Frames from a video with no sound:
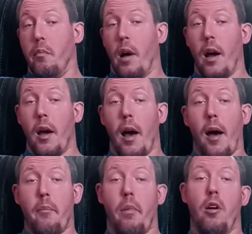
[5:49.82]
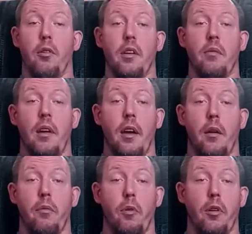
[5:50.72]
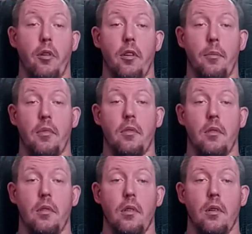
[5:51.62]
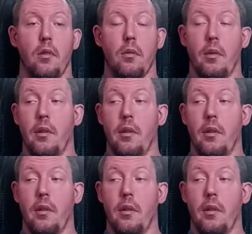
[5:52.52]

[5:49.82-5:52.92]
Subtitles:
I barely even have wet dreams, you know,